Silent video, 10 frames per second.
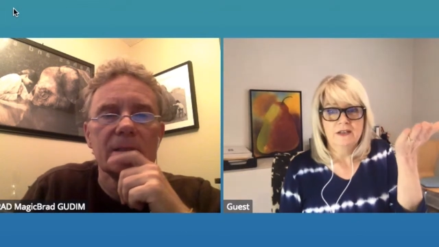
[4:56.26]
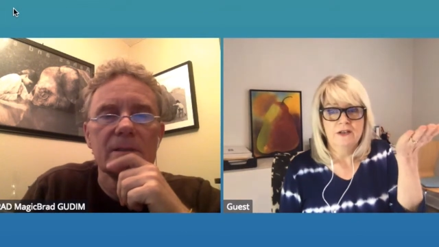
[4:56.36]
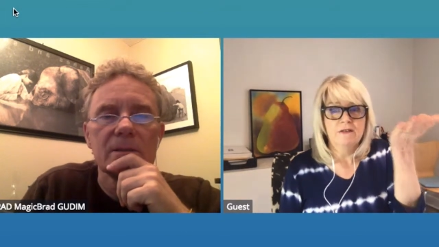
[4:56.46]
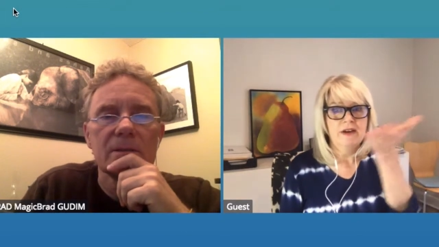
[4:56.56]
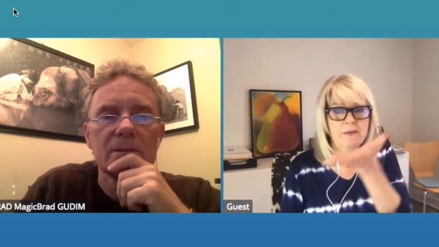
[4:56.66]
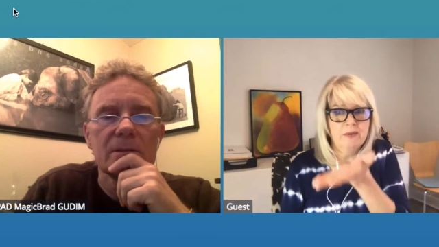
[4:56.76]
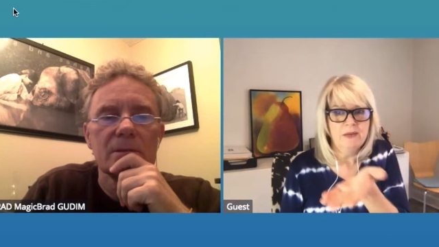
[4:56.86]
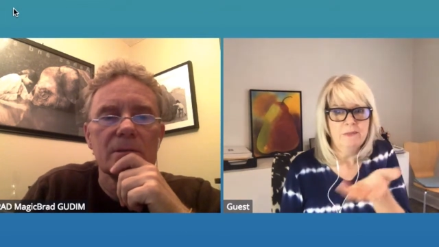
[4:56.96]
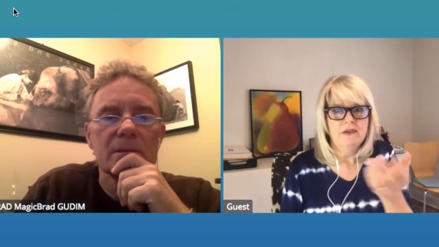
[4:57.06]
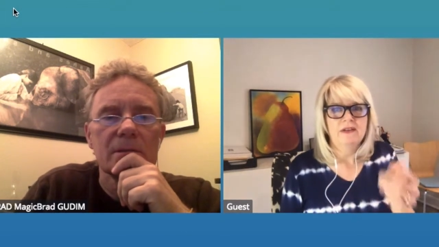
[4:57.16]
Speaker 1: the right
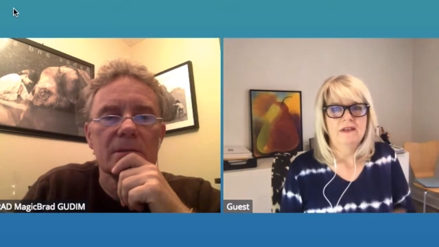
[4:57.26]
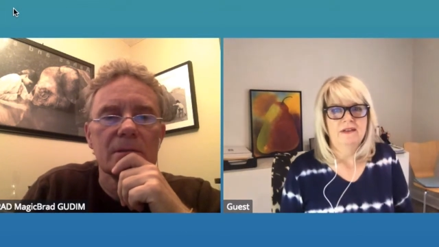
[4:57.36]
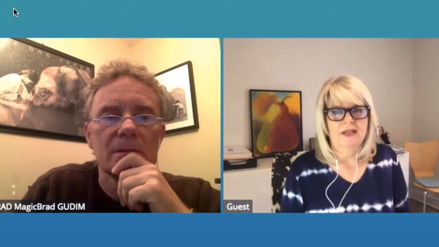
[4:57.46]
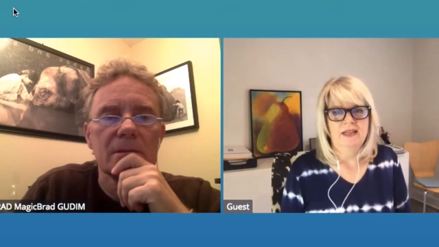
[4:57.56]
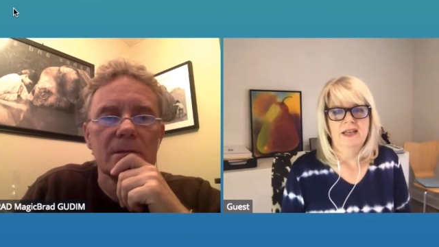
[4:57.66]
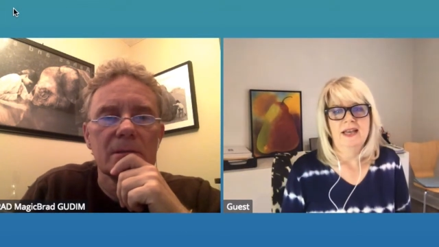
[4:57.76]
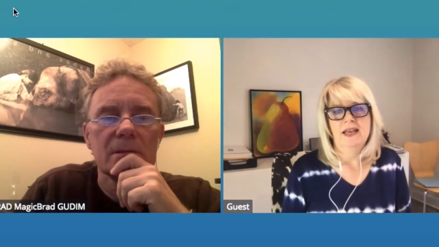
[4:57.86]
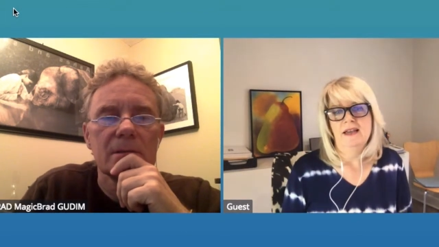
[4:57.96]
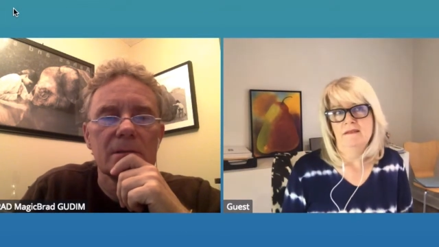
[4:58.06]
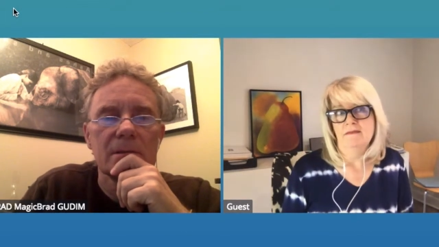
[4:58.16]
people and
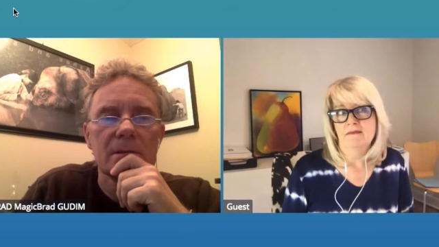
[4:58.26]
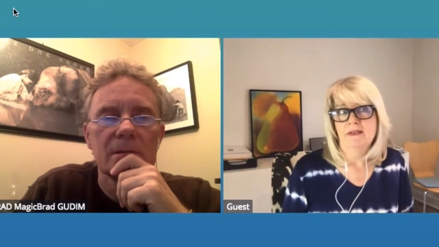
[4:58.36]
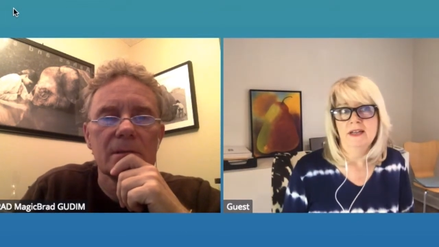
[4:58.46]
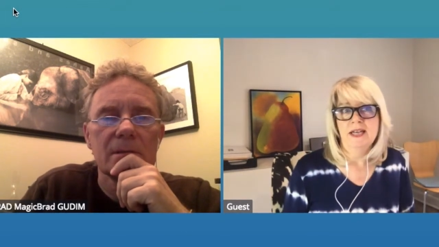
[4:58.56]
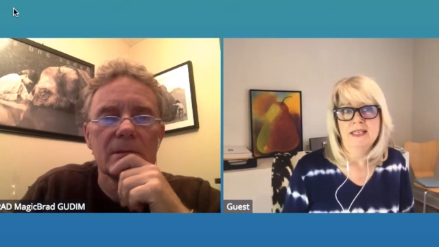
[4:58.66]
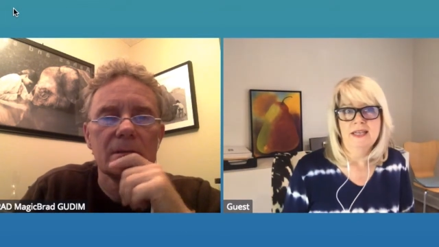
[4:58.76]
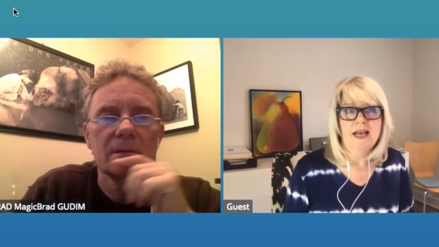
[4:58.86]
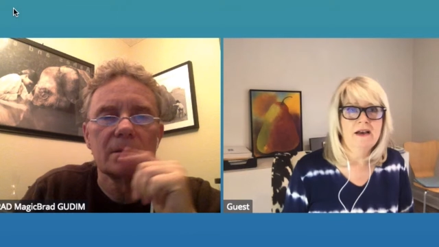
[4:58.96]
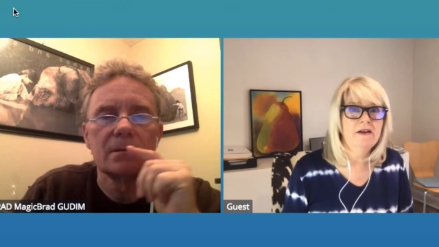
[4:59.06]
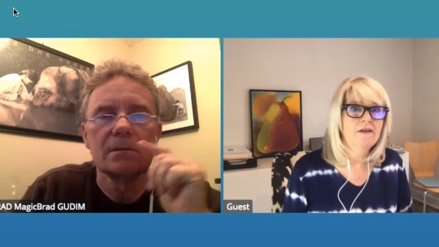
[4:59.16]
they realize
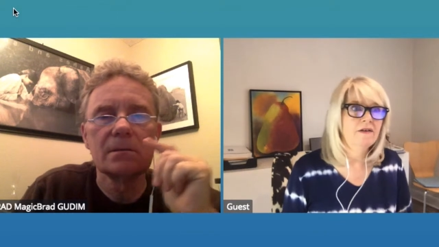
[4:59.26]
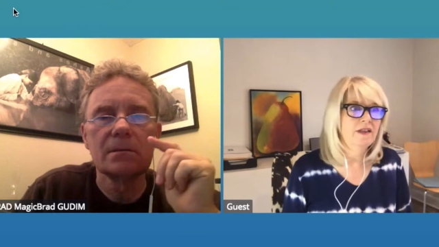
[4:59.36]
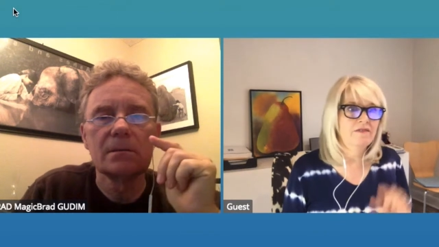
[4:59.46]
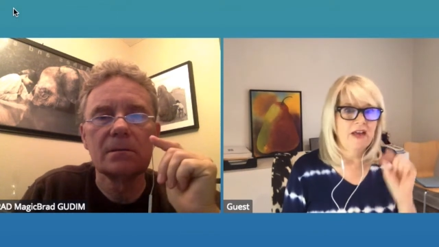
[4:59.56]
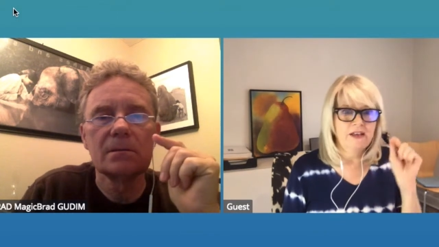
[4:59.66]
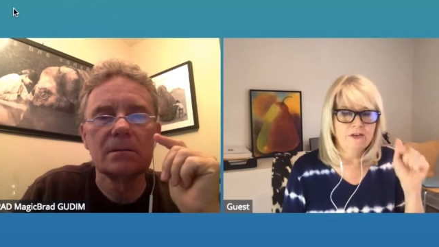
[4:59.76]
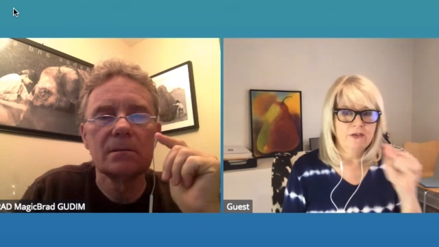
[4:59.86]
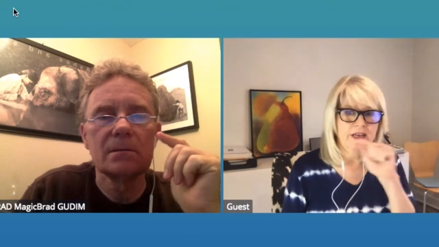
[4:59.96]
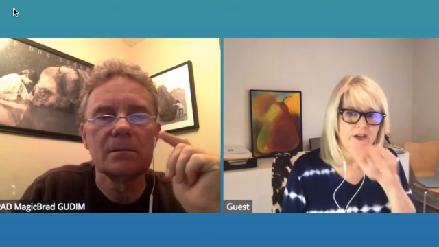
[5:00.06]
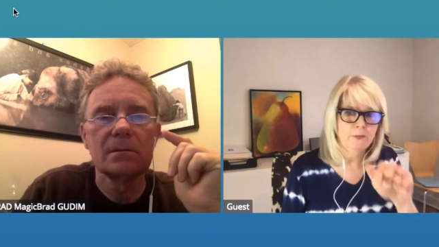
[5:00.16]
how the value
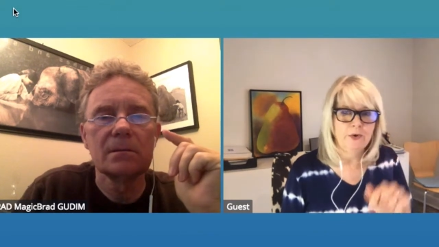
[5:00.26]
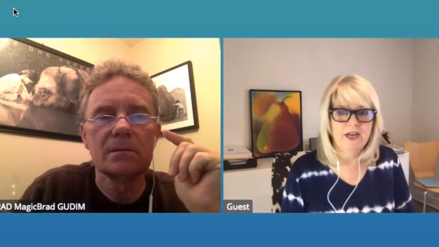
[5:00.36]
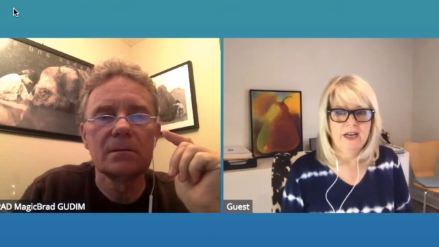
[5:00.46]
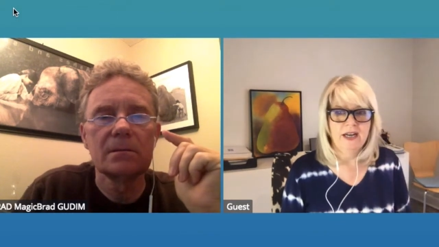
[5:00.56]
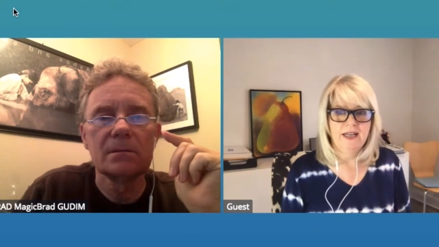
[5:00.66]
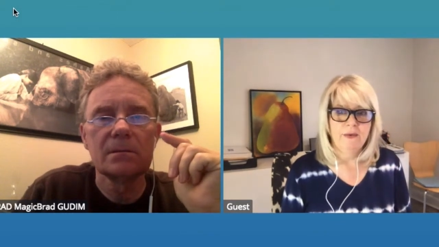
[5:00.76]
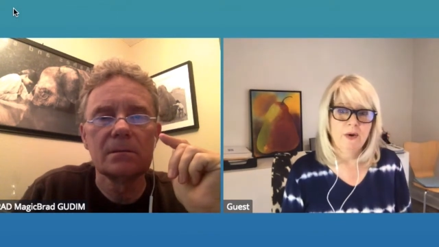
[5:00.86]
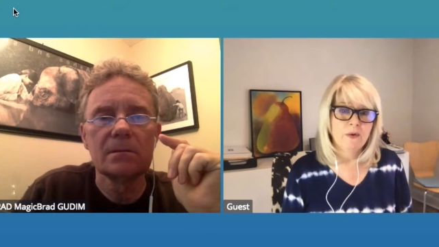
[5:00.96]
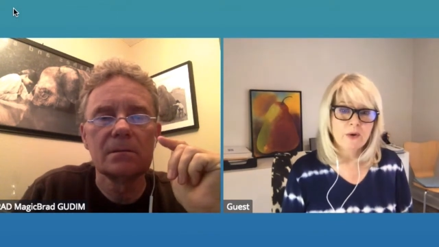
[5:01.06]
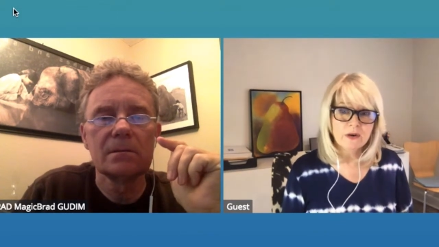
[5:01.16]
that you bring and they
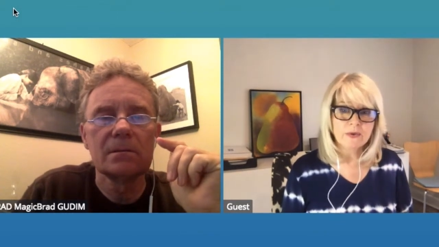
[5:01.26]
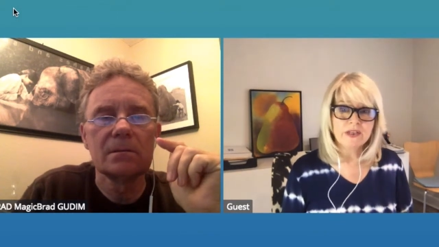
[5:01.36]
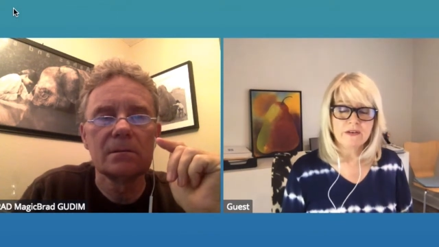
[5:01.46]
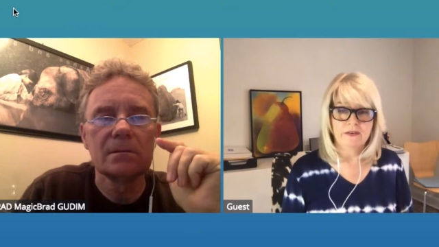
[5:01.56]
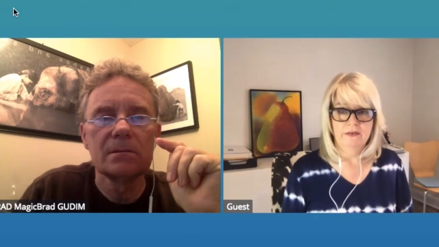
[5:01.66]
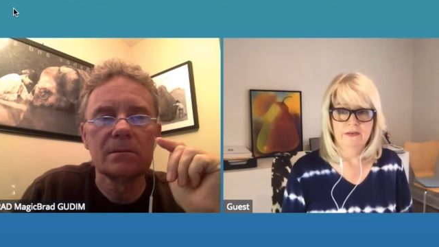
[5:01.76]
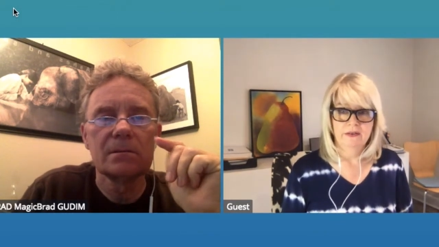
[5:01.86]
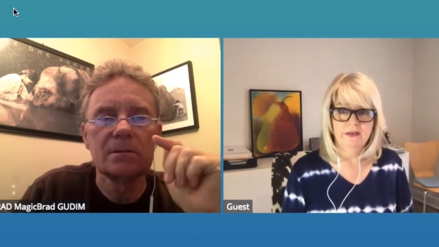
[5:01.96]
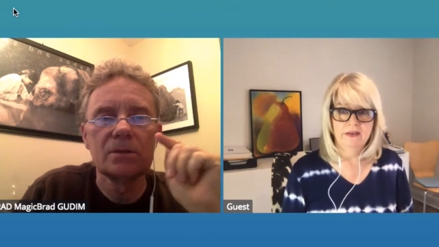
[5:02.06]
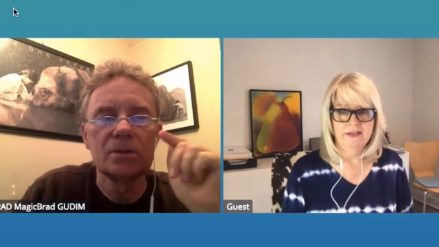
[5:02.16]
want to work with you
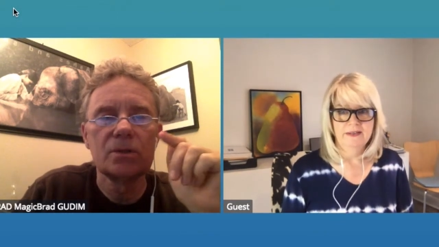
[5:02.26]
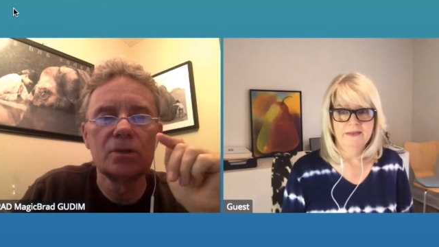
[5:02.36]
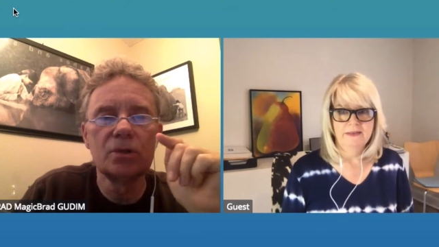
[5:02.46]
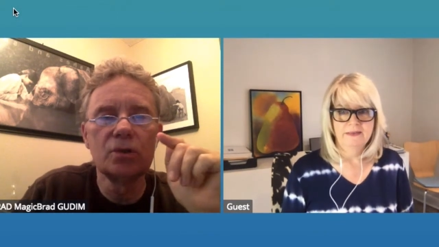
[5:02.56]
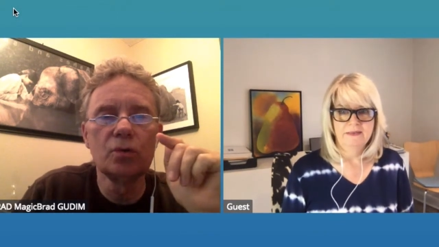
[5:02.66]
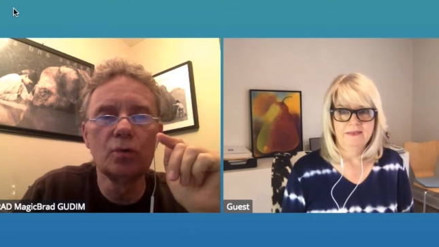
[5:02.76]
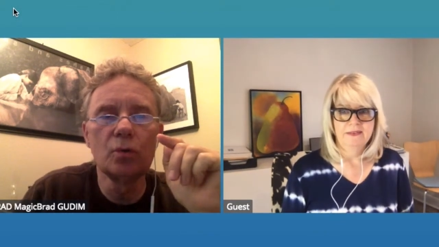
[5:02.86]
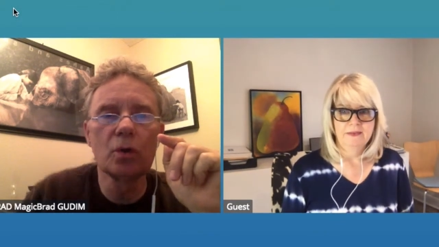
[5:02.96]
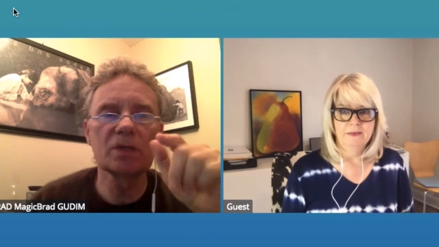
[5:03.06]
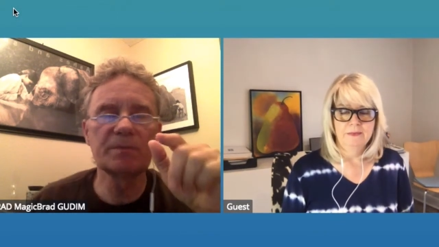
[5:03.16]
Speaker 2: do you
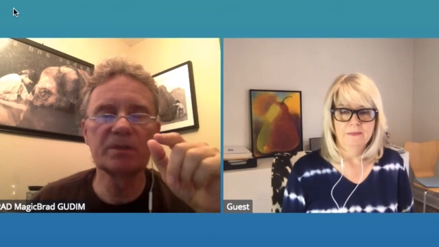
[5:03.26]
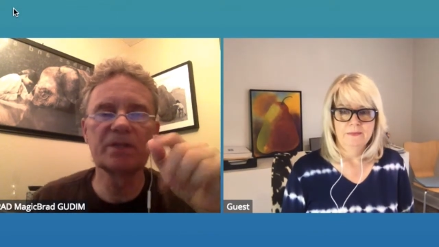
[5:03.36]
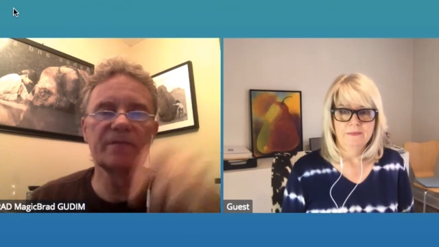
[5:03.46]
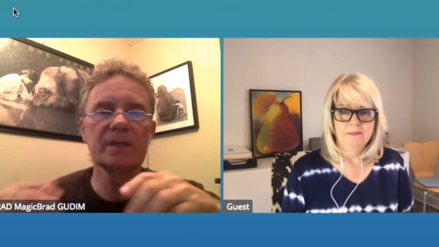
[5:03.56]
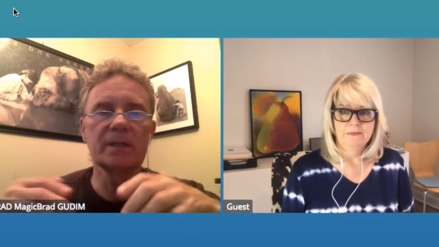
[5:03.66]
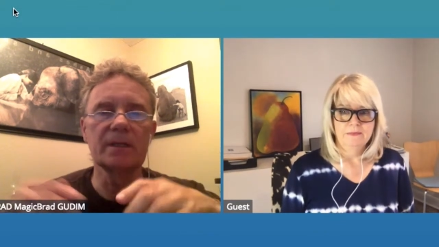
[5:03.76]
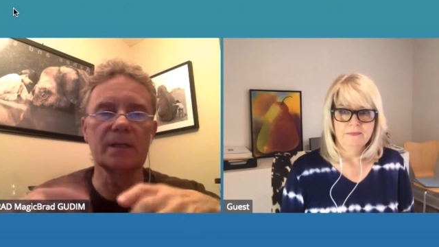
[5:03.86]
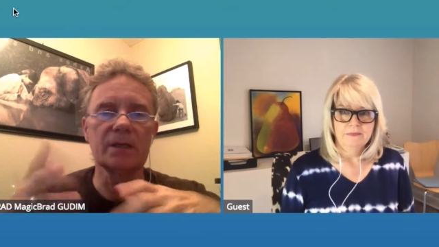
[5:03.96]
work specifically, like you